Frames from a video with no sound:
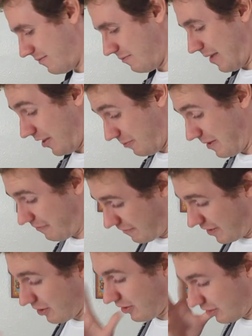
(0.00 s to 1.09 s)
makes me
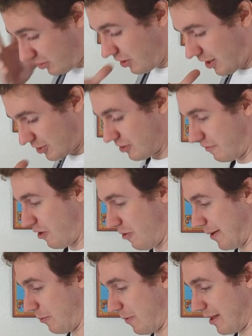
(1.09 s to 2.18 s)
feel
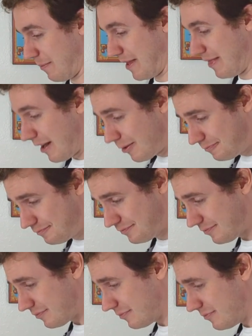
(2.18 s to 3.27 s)
claustrophobic while I'm in there.
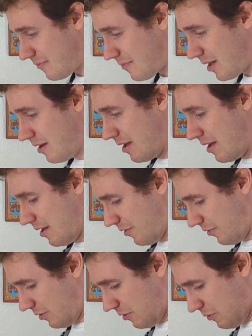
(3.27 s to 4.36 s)

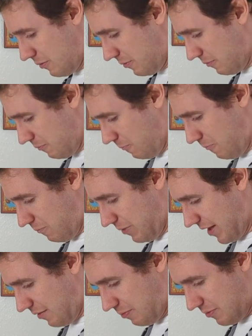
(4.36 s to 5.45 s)
So
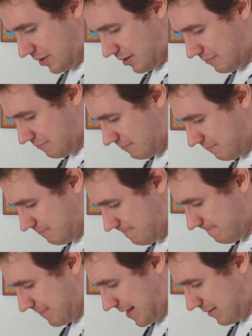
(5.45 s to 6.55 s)
let's put
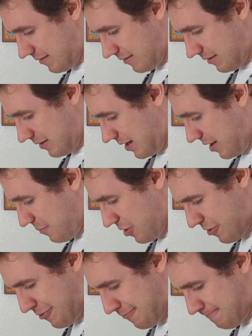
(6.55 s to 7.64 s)

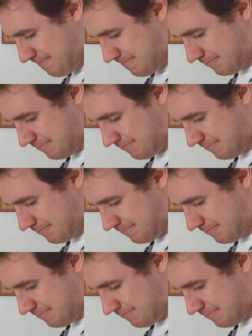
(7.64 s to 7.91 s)
Nemo